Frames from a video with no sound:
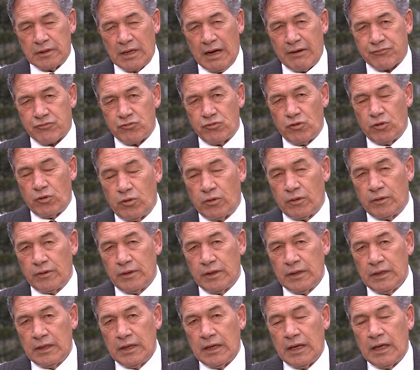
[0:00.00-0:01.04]
After all,
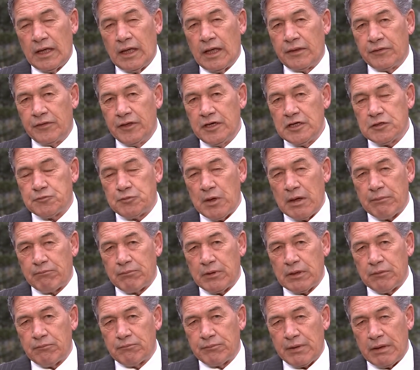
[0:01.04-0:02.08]
these
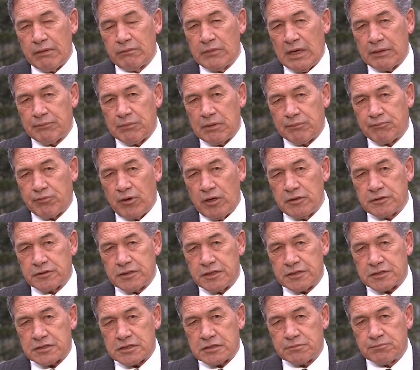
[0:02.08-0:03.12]
people might be
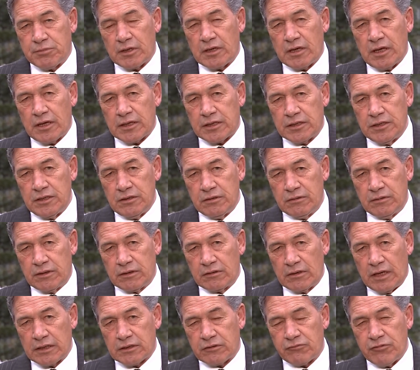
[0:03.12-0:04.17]
protesters, but like you and
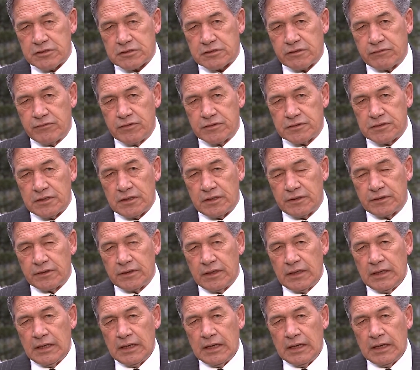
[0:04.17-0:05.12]
like the rest of New Zealand,